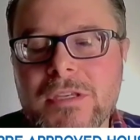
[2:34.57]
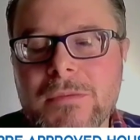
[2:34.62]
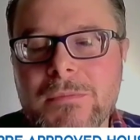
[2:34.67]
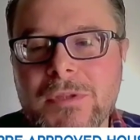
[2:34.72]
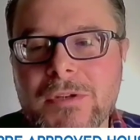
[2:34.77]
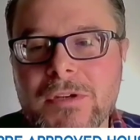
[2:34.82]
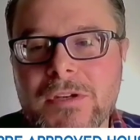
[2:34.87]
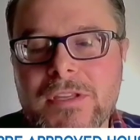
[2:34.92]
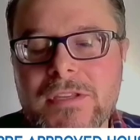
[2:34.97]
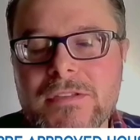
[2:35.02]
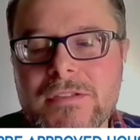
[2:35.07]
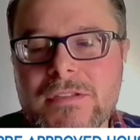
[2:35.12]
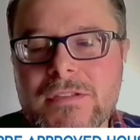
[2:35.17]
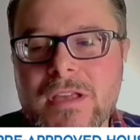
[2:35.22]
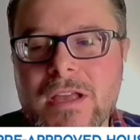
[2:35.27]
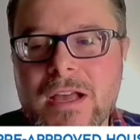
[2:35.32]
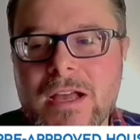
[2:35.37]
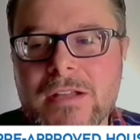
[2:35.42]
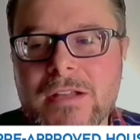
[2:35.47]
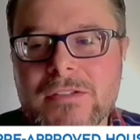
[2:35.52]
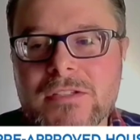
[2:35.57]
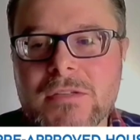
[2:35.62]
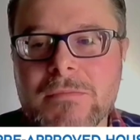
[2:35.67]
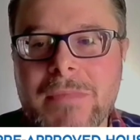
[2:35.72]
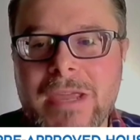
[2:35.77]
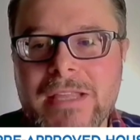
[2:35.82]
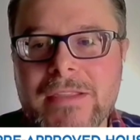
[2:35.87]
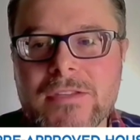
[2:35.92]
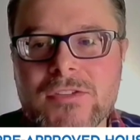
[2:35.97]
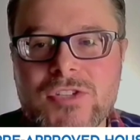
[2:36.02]
communities to
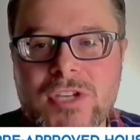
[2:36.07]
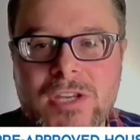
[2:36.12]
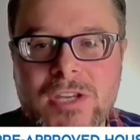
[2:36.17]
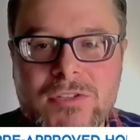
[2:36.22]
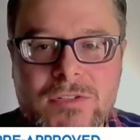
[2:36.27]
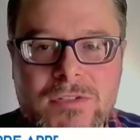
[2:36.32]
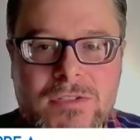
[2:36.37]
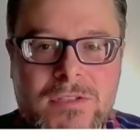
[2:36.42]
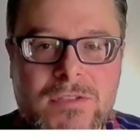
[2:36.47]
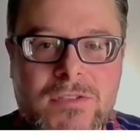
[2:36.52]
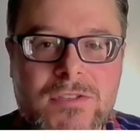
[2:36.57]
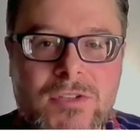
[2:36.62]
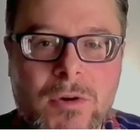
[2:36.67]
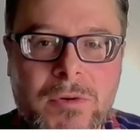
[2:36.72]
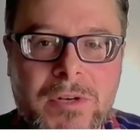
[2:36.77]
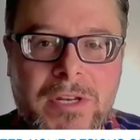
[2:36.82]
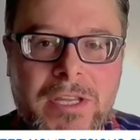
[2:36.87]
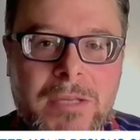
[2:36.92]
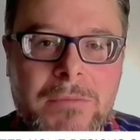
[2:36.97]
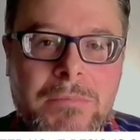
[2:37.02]
make the changes in zoning